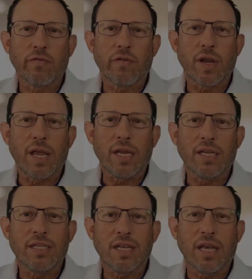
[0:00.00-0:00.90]
for any
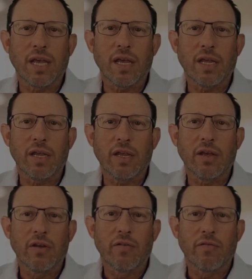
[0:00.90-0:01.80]
decay
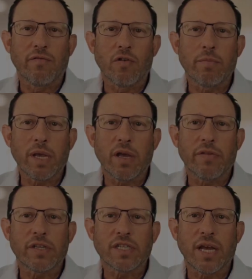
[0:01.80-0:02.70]
forming on
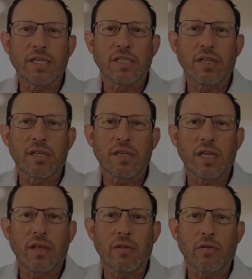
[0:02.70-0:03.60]
the sides of the
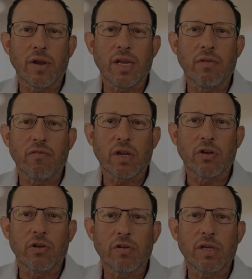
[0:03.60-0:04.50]
teeth or any
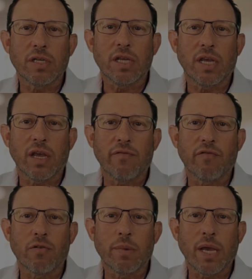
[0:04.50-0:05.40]
recurrent decay
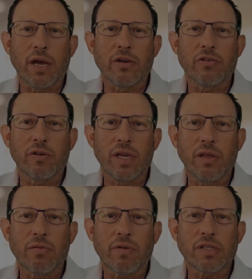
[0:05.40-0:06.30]
forming
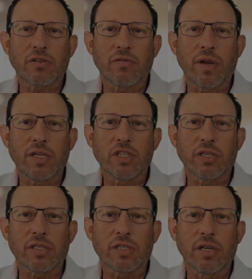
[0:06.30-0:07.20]
underneath
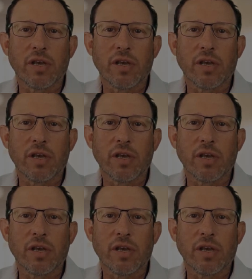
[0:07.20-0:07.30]
restorations.